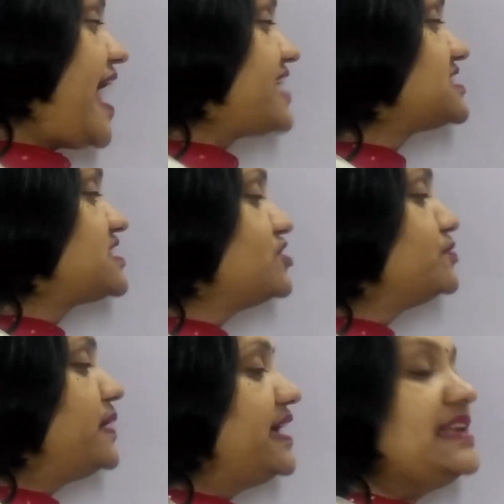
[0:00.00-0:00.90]
x
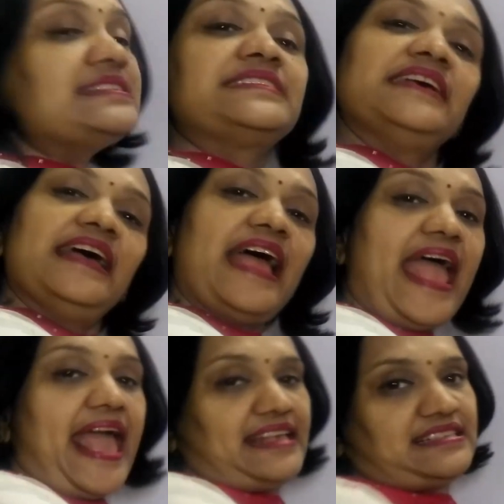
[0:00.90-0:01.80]
cube is
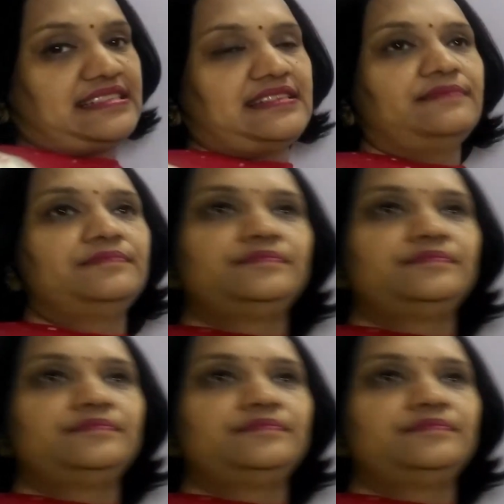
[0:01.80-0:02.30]
x.